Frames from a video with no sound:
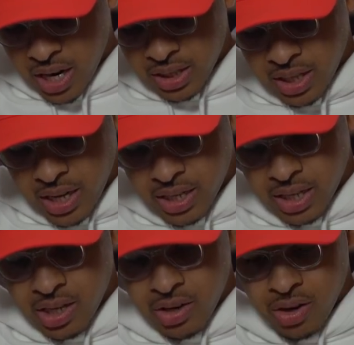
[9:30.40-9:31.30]
I think I
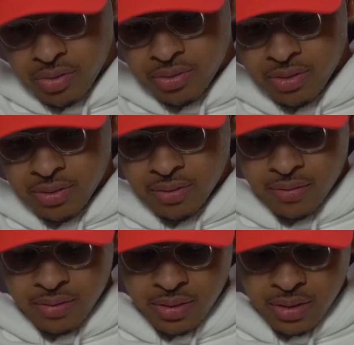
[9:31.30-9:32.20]
can get off.
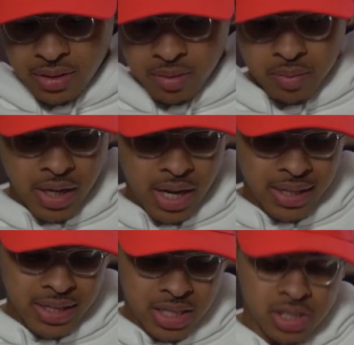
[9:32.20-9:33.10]
I
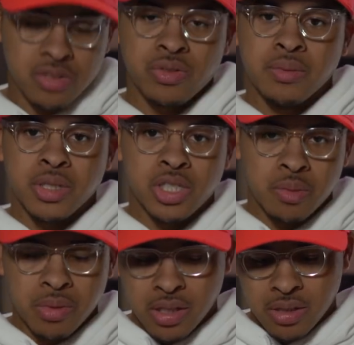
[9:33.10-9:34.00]
think that's just from the
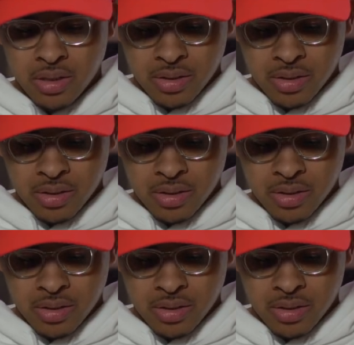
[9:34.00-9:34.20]
shipping.